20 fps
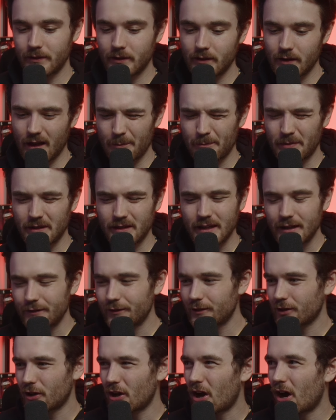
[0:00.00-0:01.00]
I believe
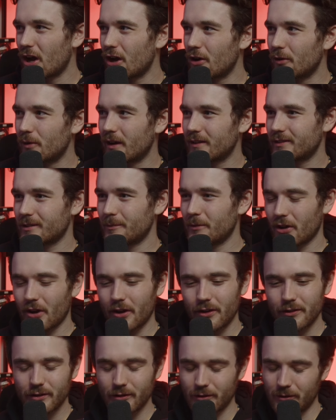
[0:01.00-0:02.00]
it's on iOS. I'm not
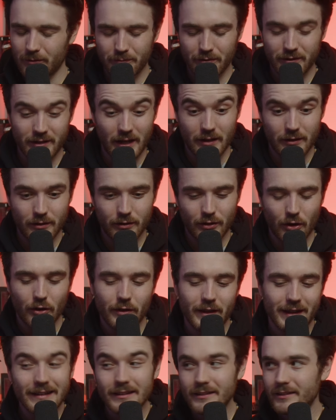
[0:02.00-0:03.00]
going to pretend to know
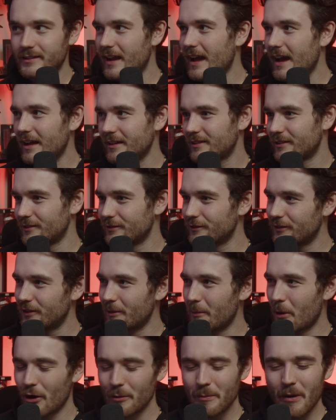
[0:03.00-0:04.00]
the ins and outs of the
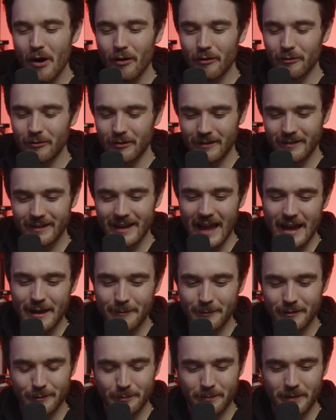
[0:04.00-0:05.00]
mobile game,
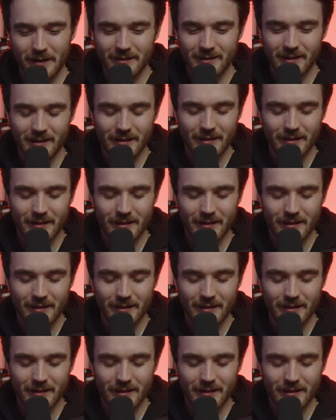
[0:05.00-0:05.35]
as PC is